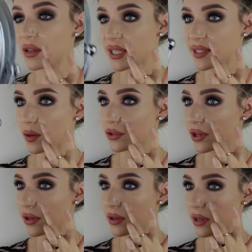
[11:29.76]
This
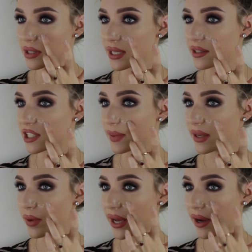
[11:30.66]
also tends to be
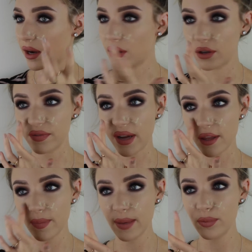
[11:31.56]
where a lot of
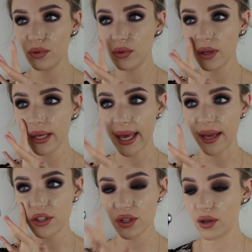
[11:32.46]
other people
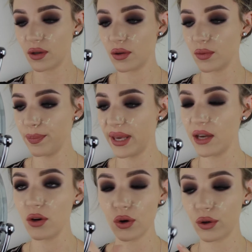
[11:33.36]
get
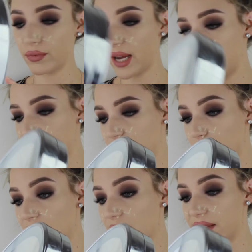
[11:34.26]
pink or red as
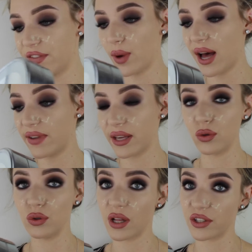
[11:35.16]
well if you have a
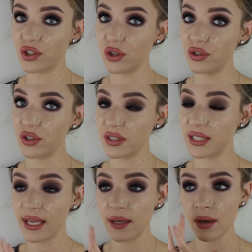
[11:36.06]
cool undertone to your
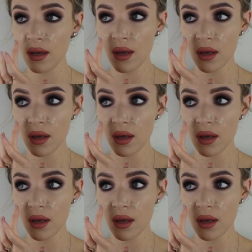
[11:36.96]
skin.